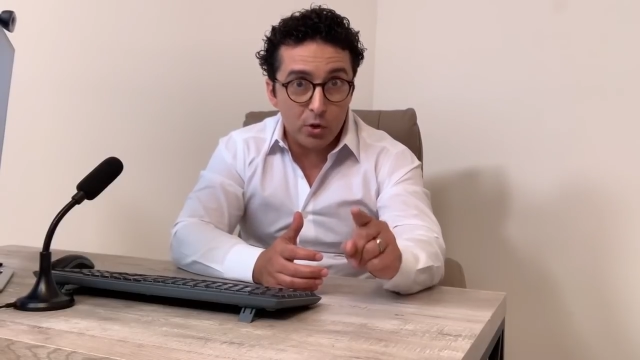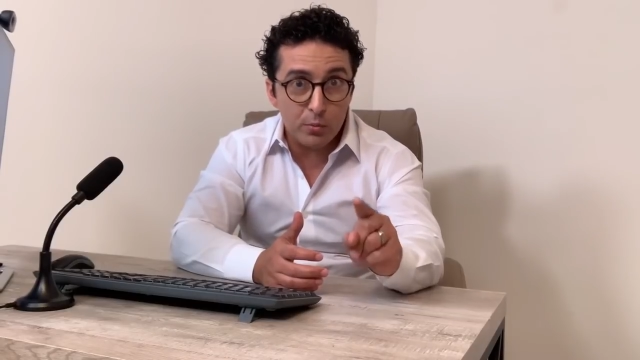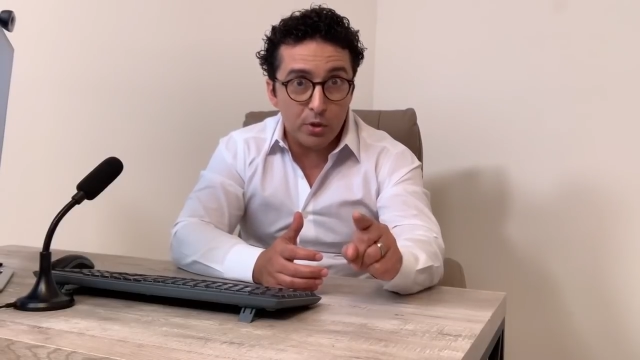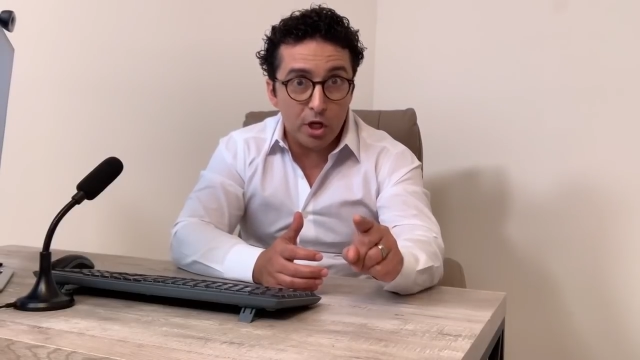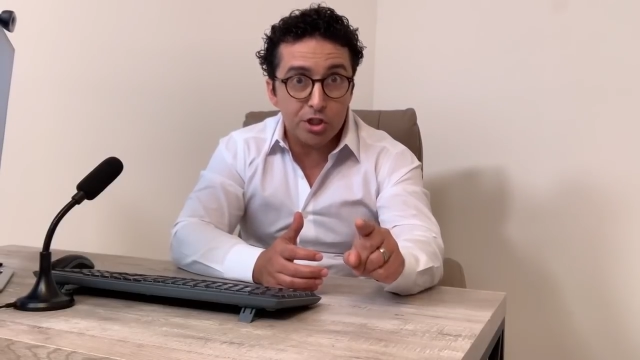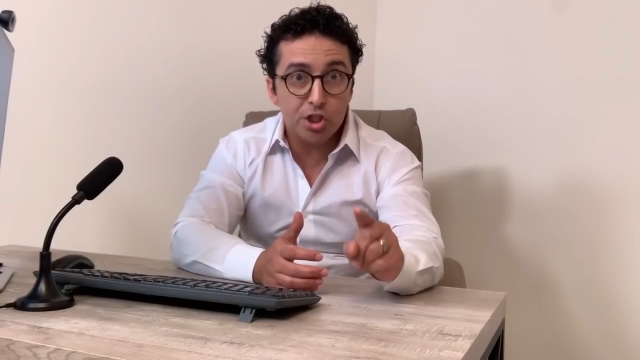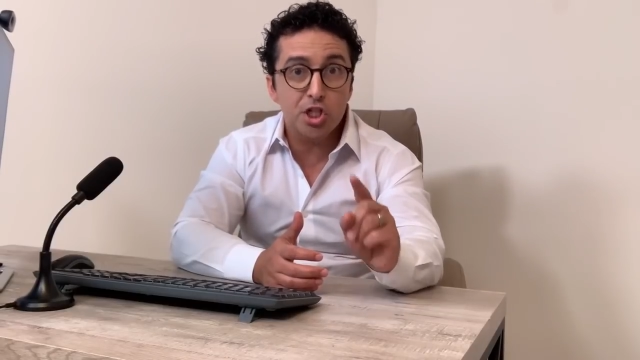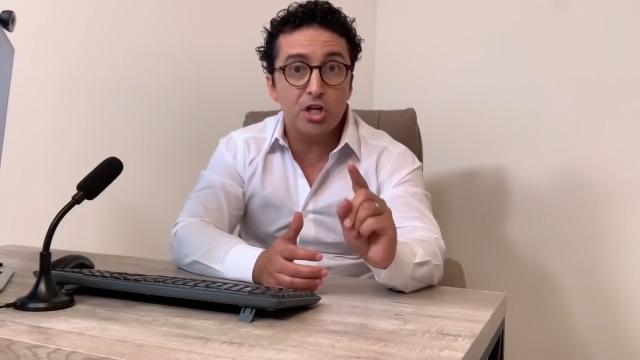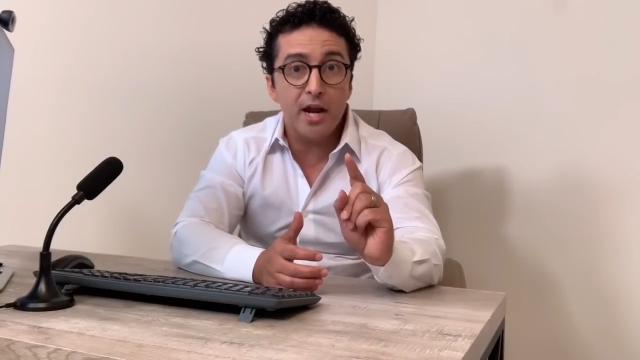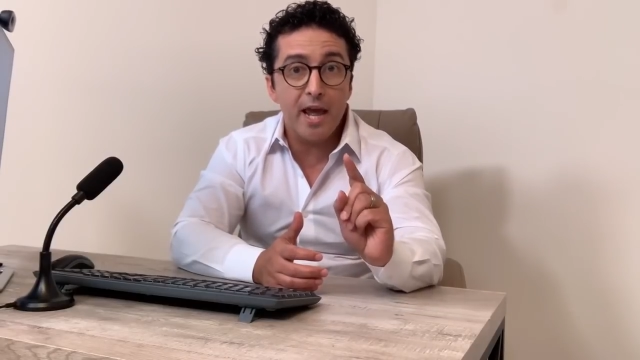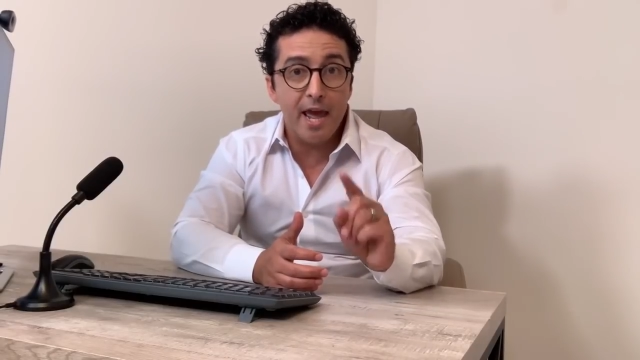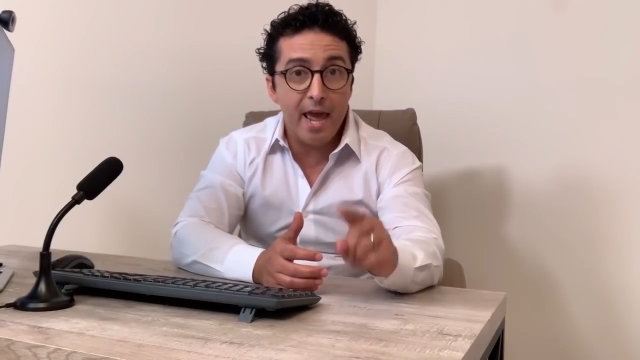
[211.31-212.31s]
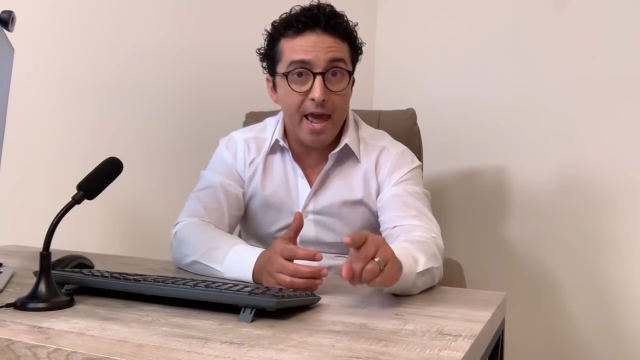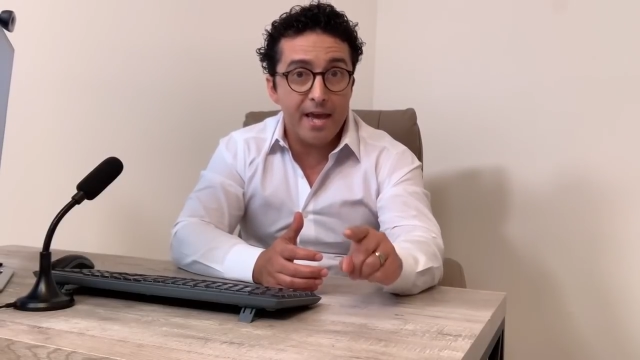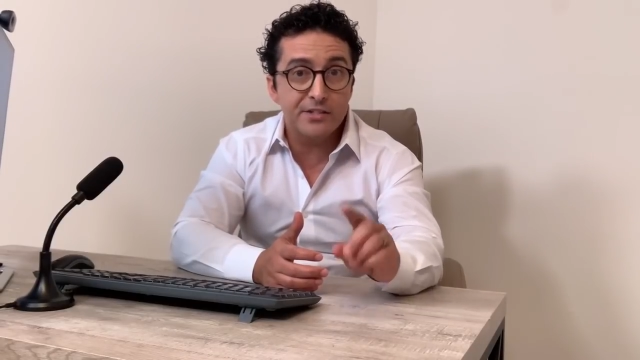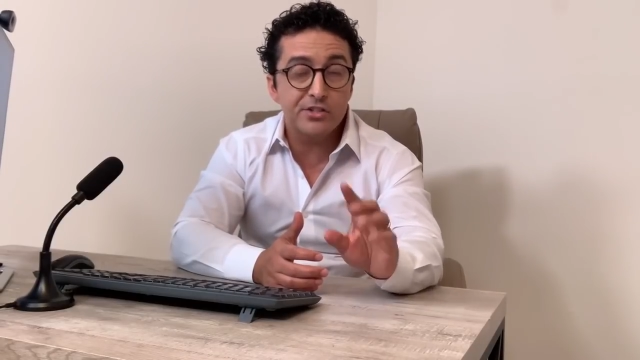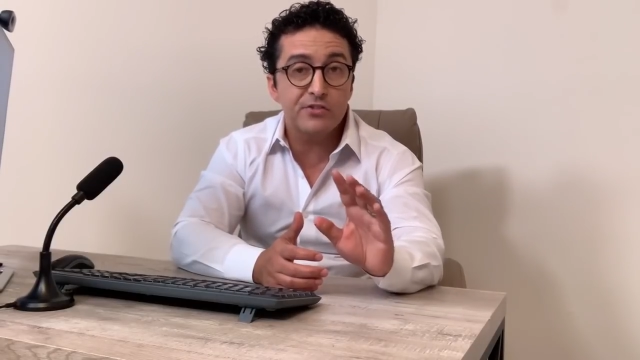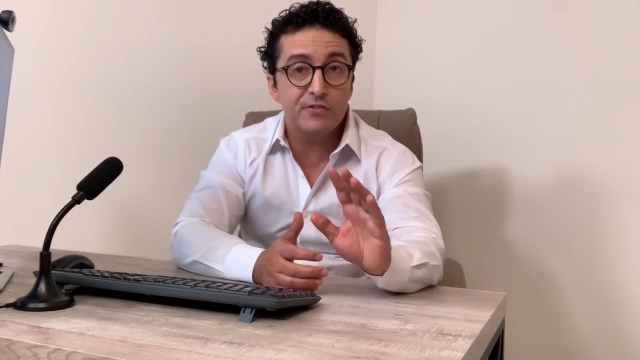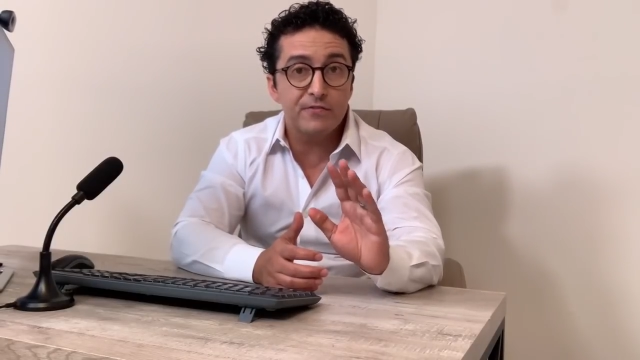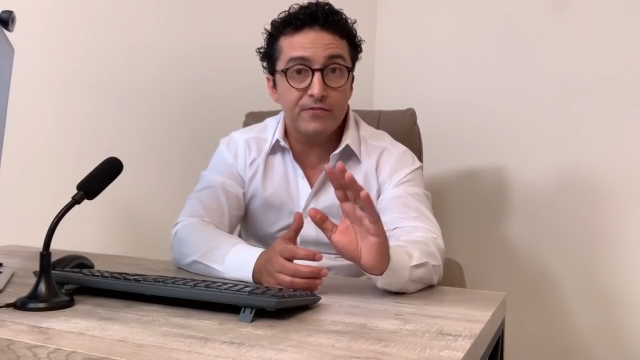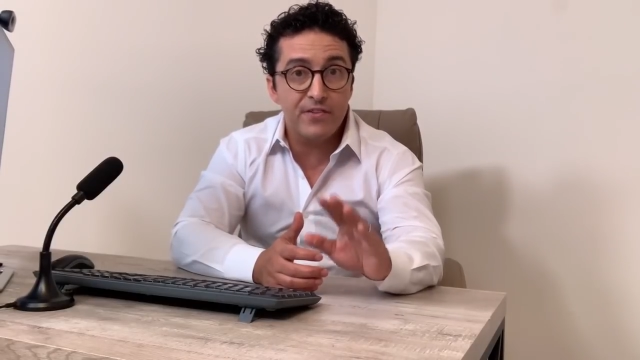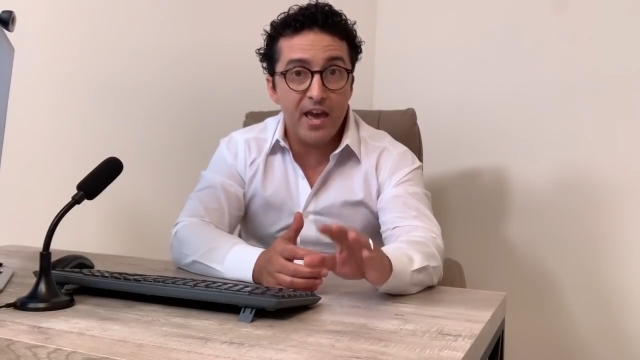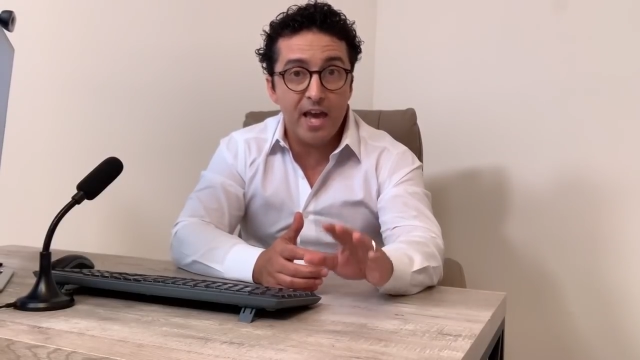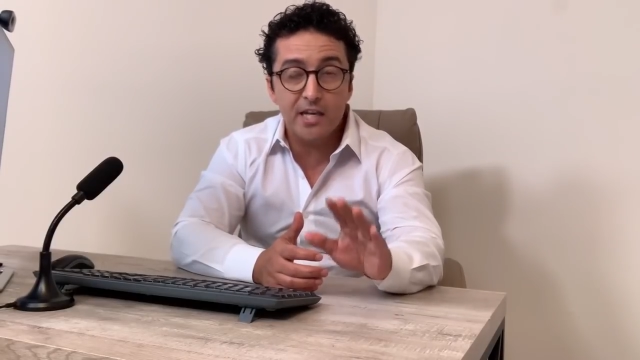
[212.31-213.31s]
your blood sugar as
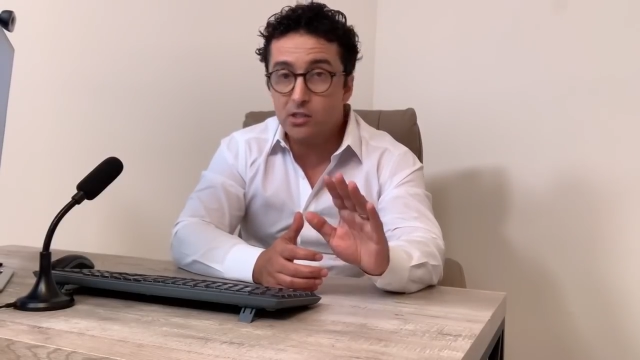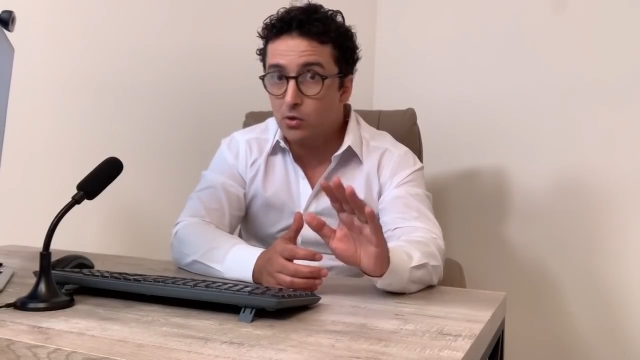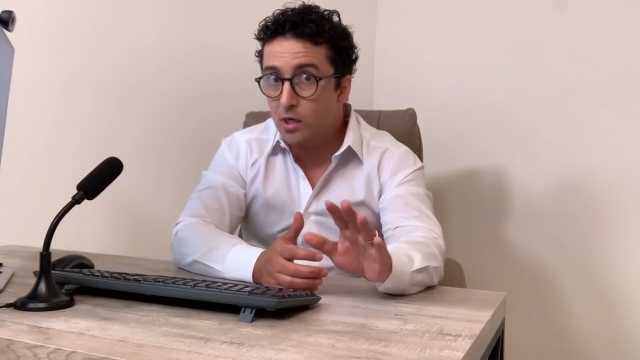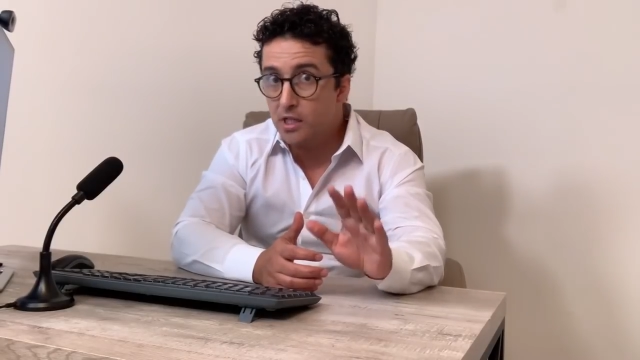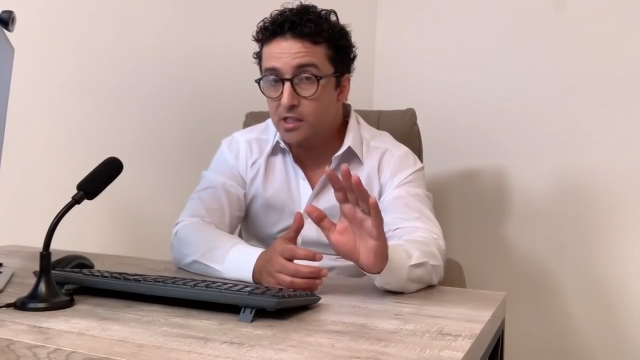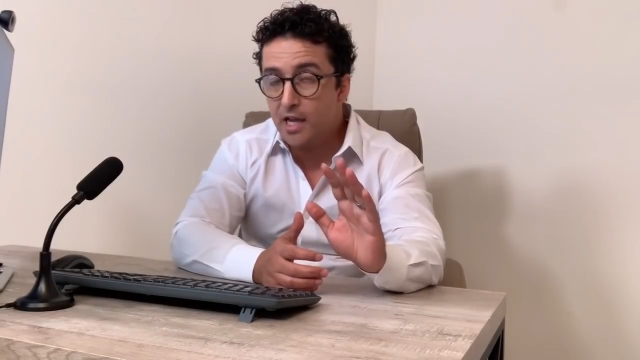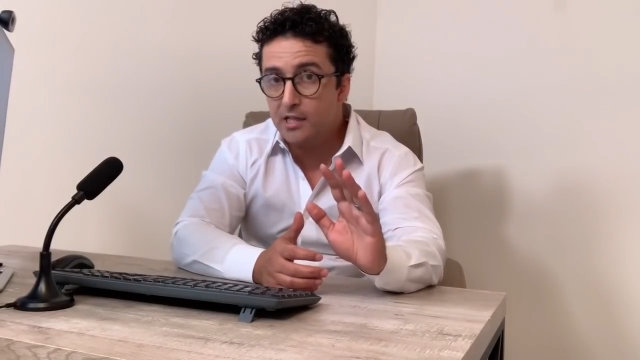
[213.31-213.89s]
fast or as,